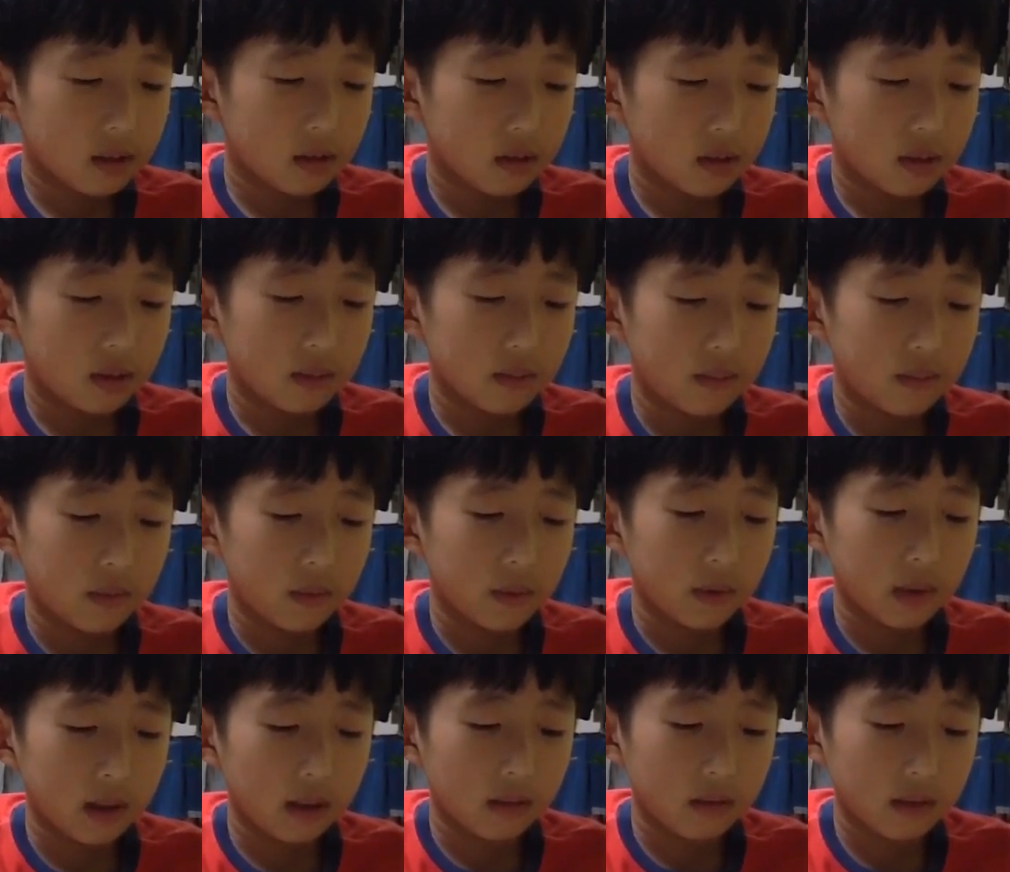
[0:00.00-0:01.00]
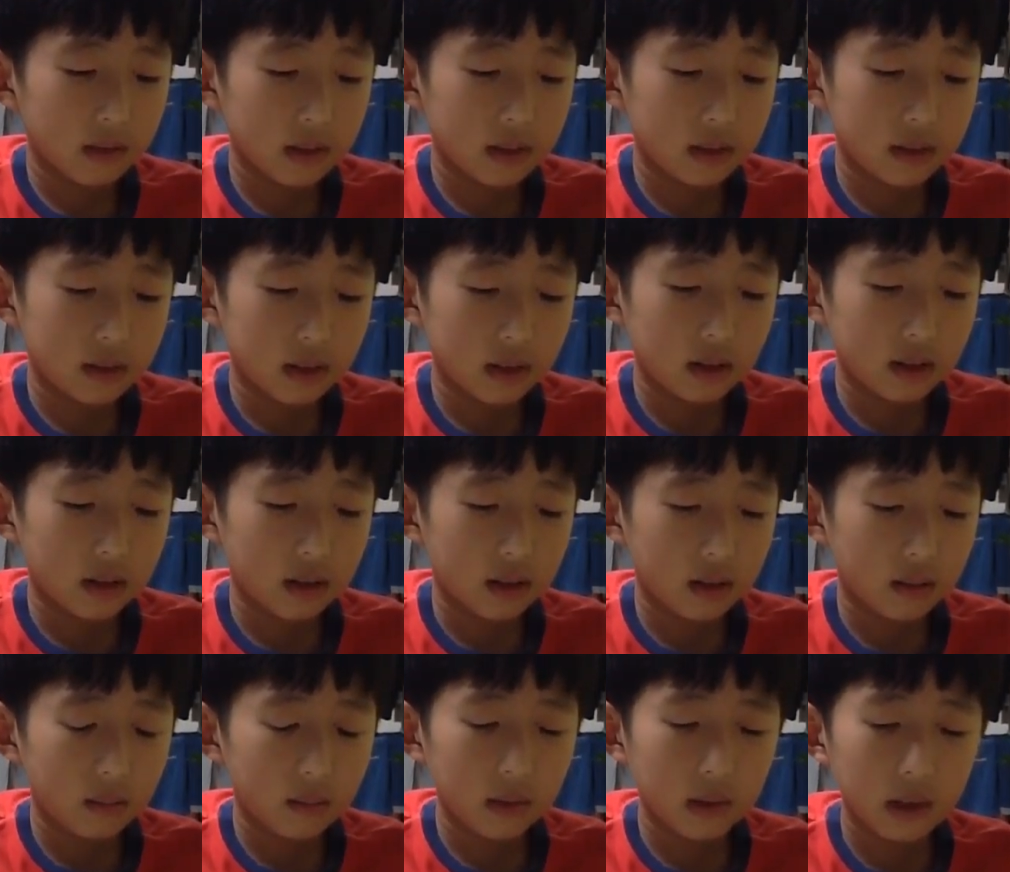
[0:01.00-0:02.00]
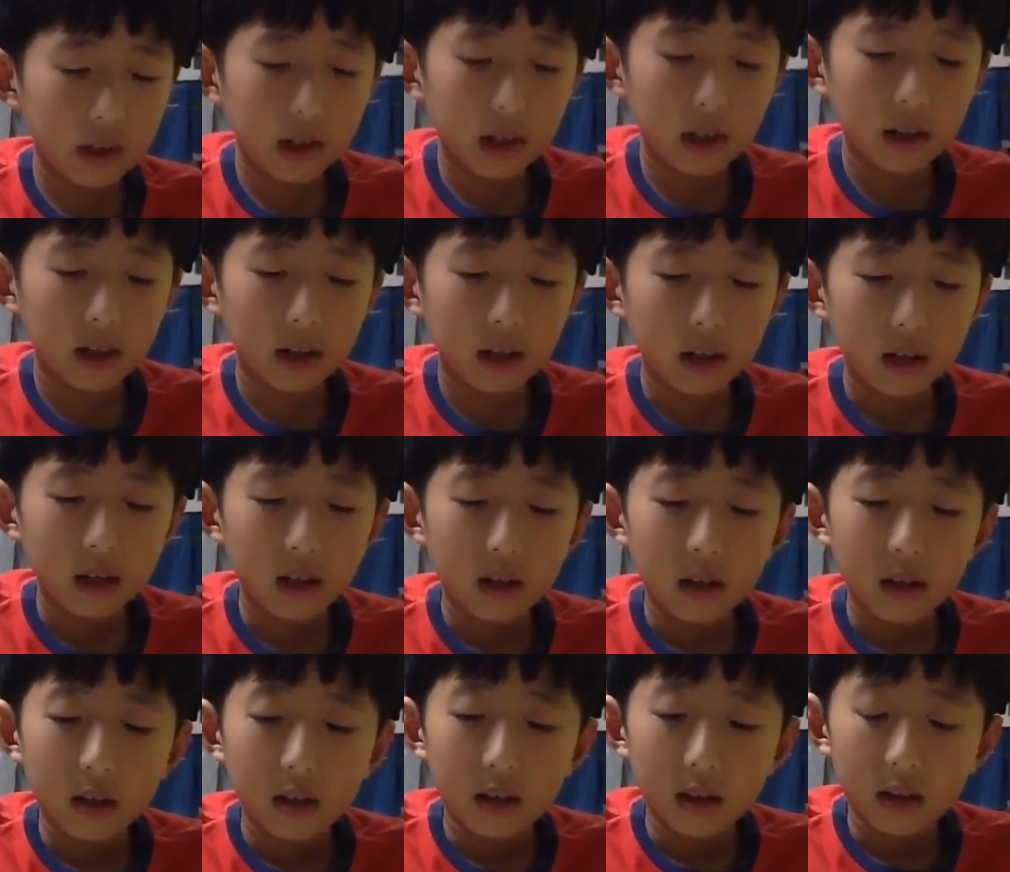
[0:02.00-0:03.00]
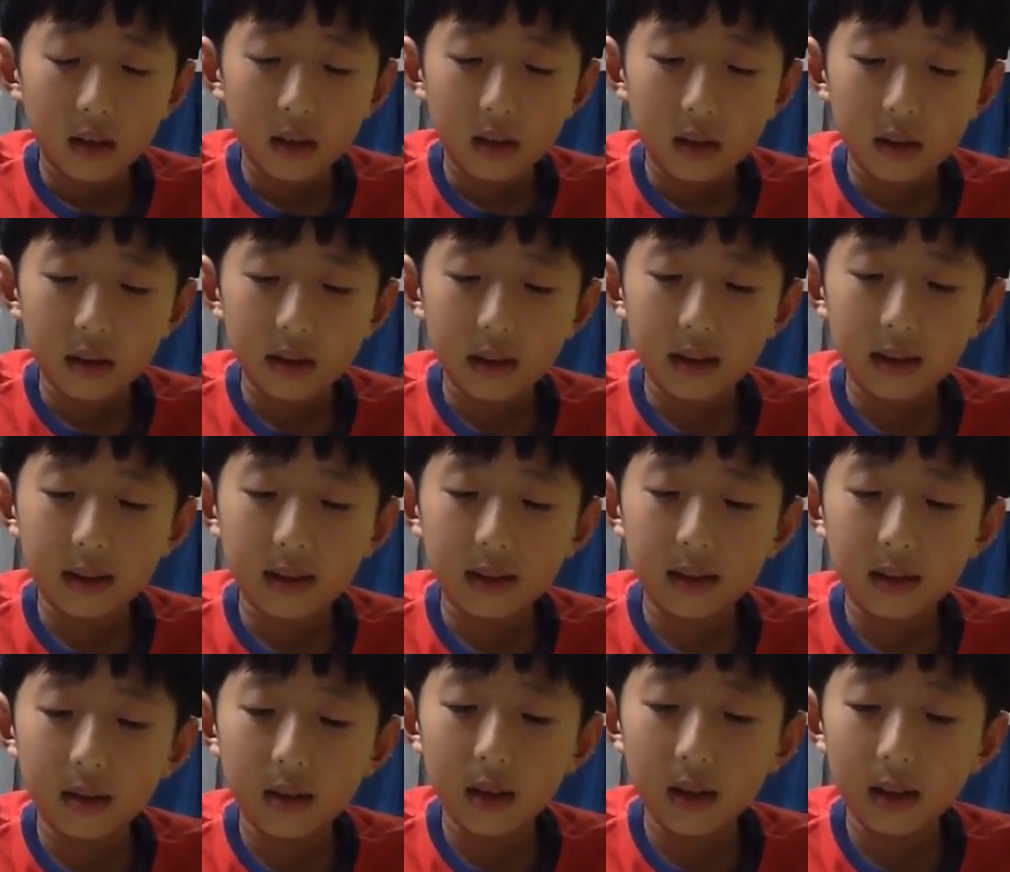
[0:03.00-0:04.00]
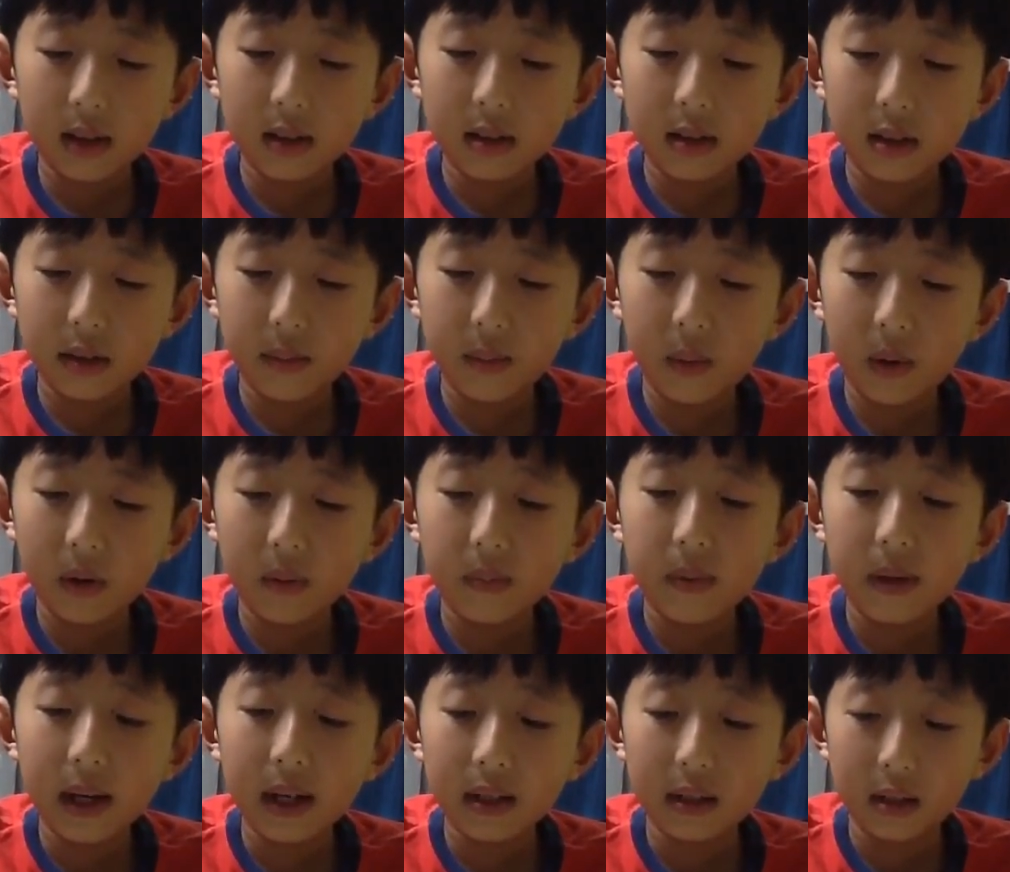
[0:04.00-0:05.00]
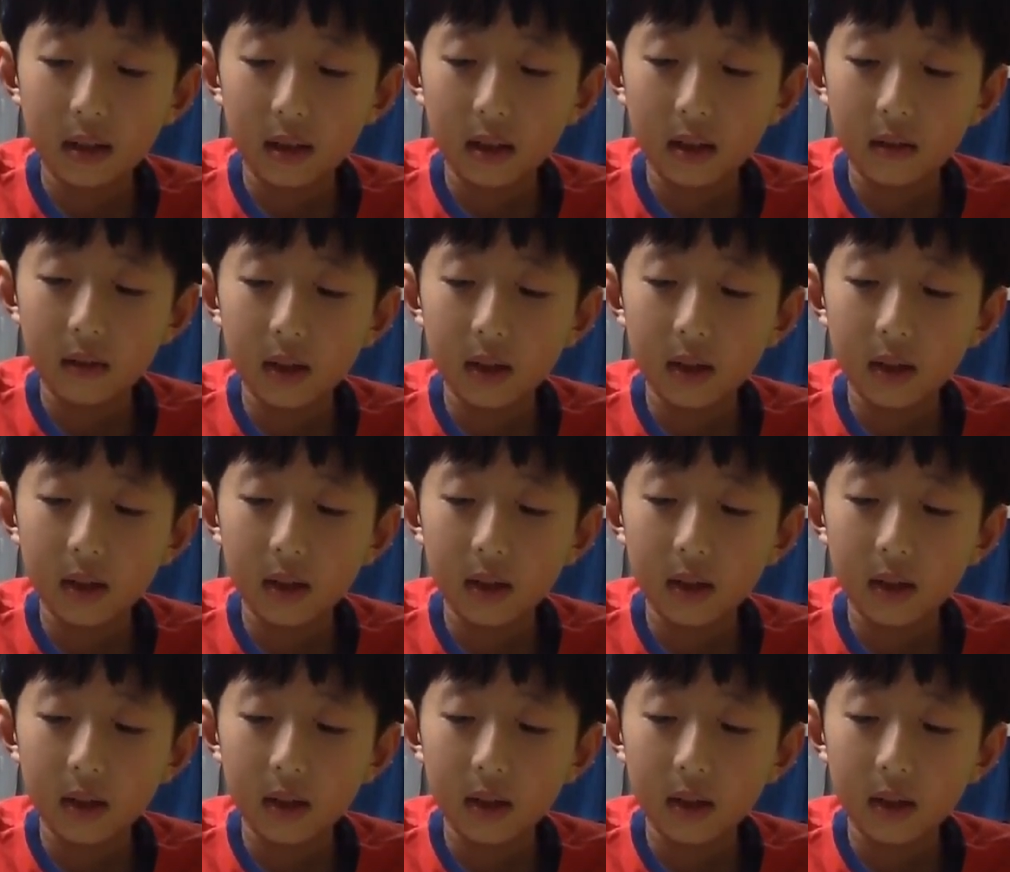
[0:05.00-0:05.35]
couldn't believe it was in her umbrella. Then she perceived it